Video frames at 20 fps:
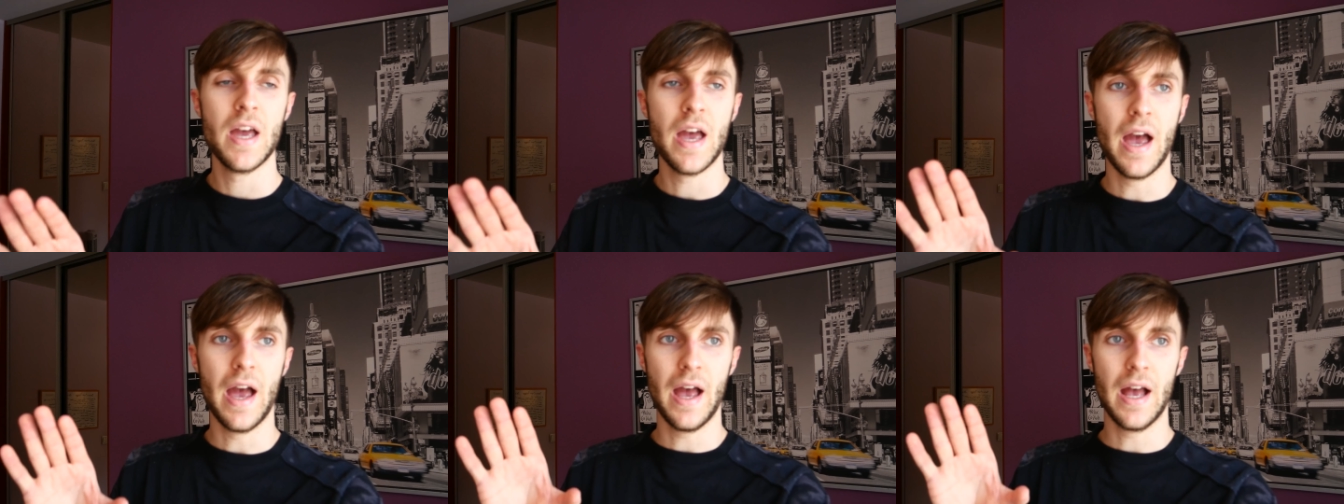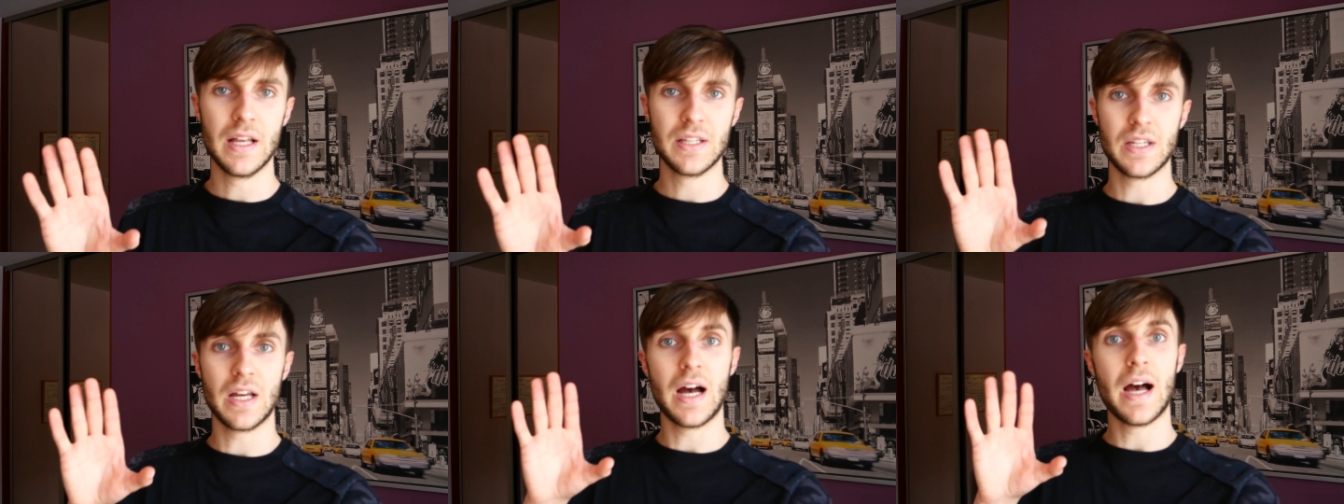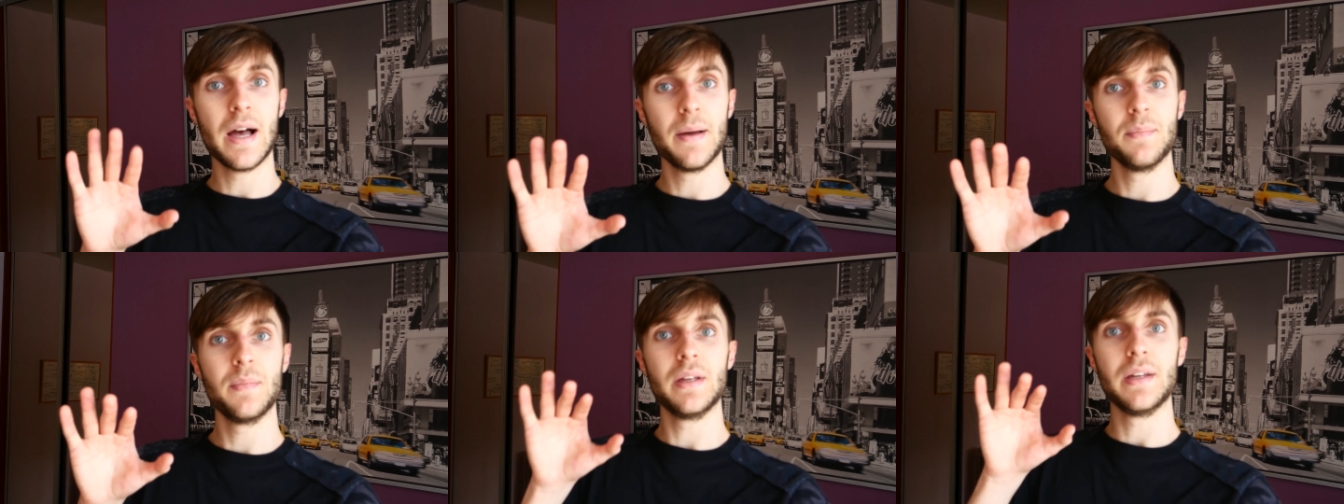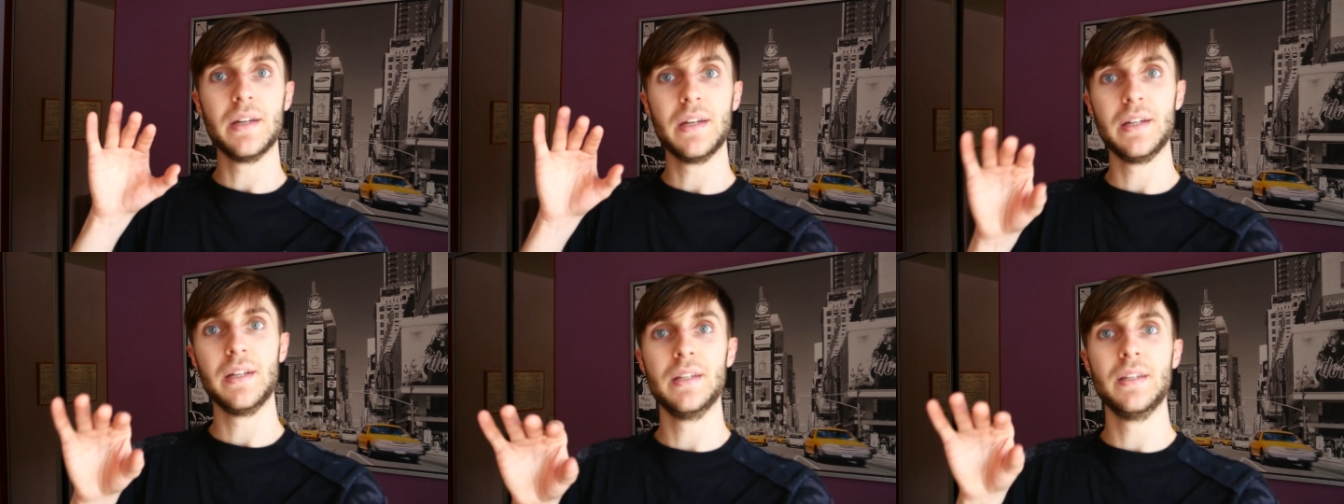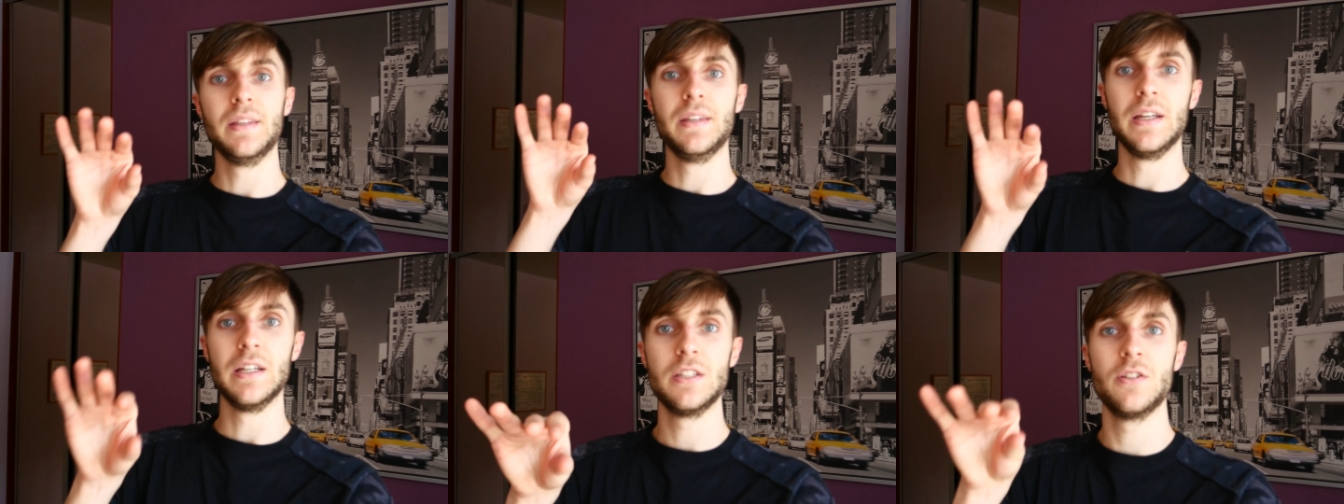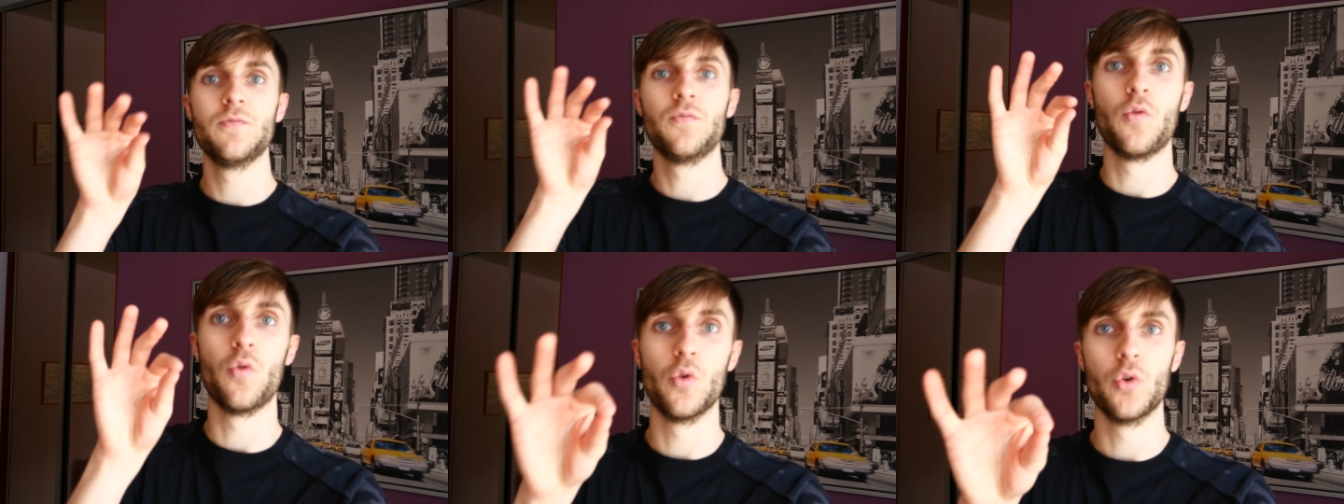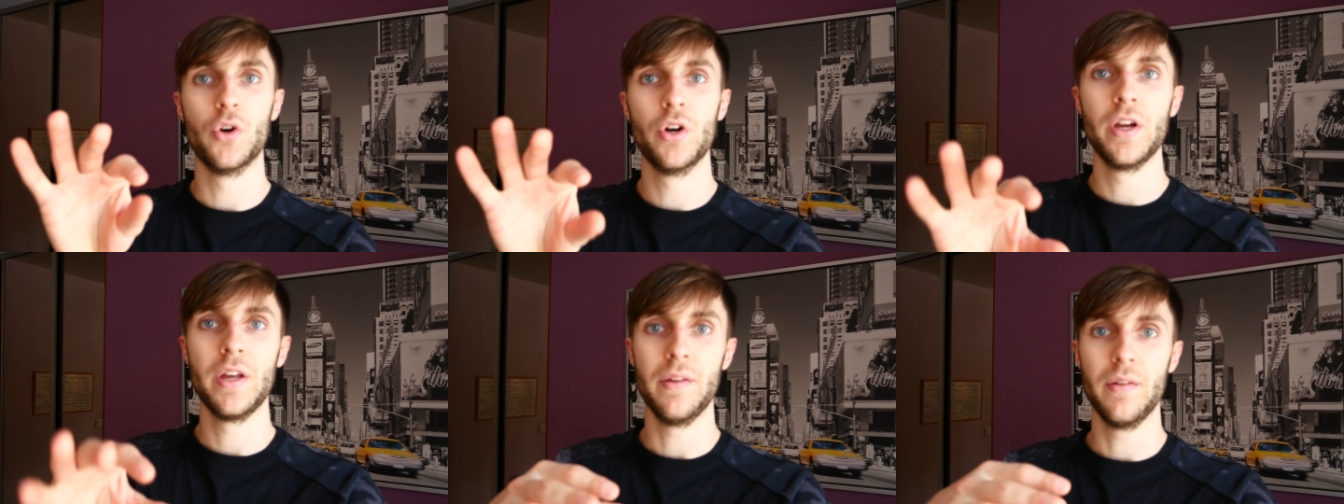as I'm in this
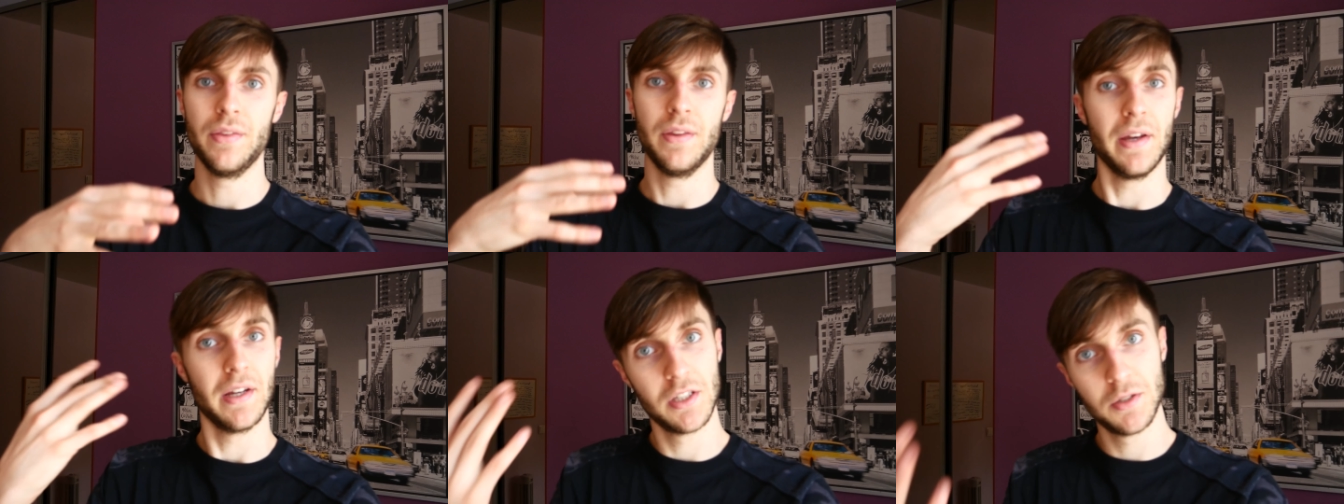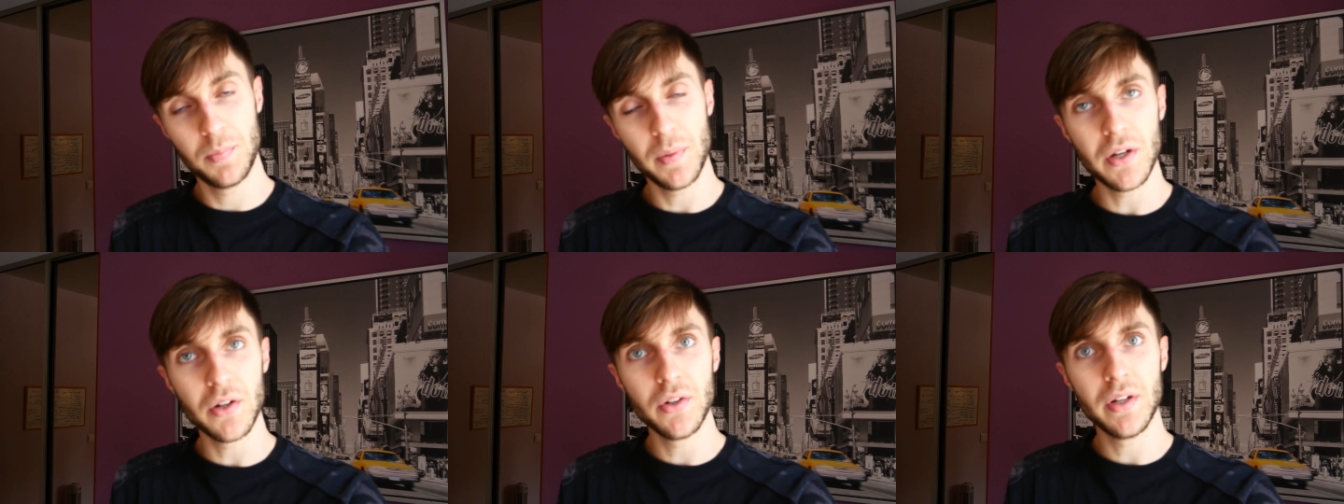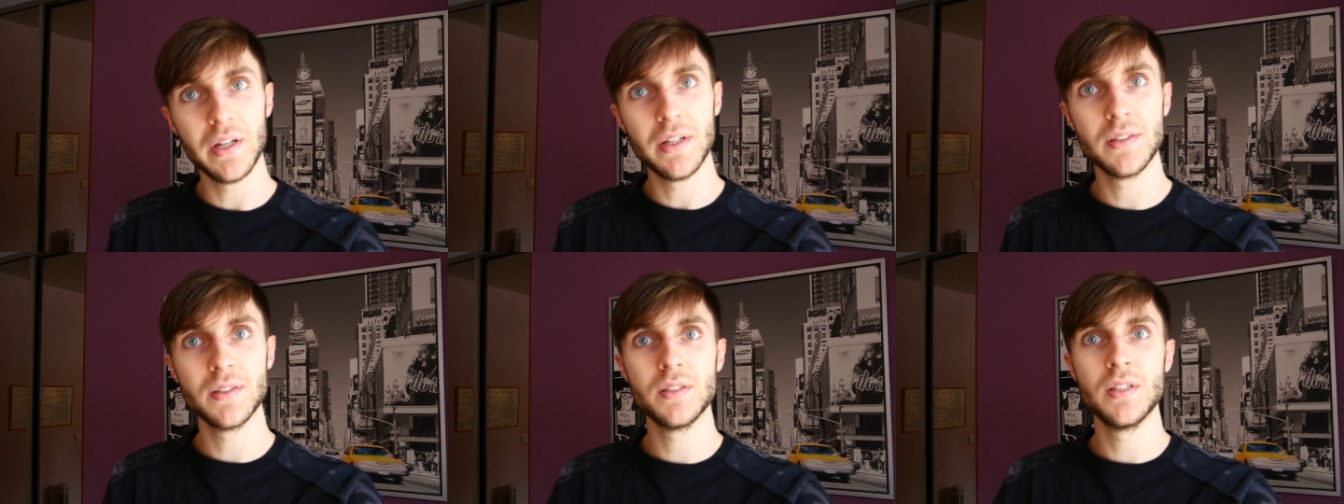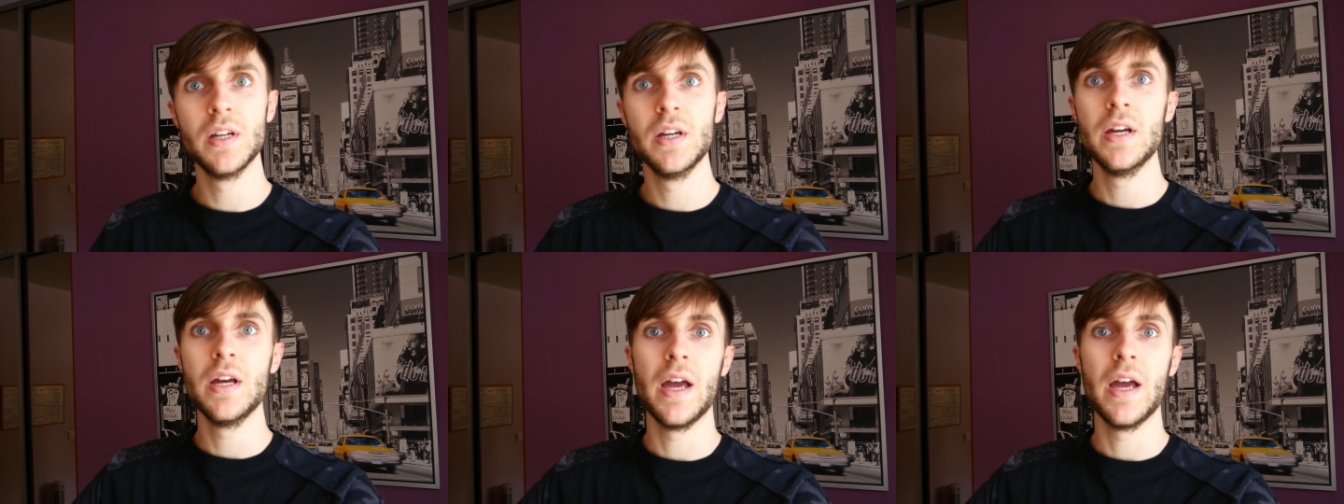for the experience